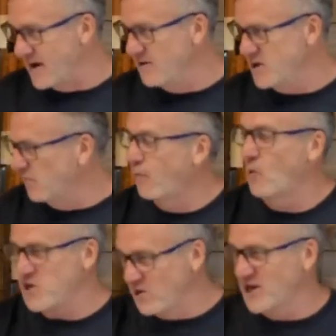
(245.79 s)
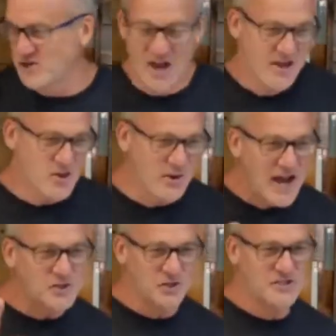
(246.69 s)
You know, 40, you guys
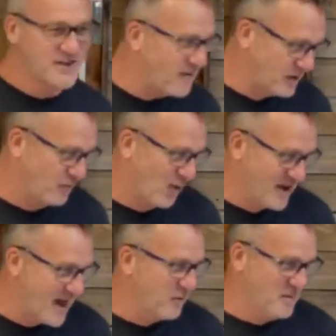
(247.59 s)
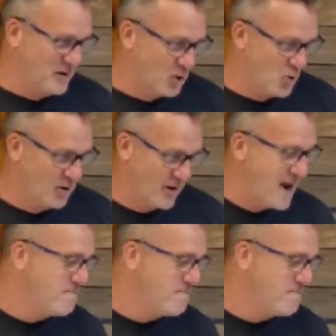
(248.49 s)
should have stopped at 40. That would have been cool, right?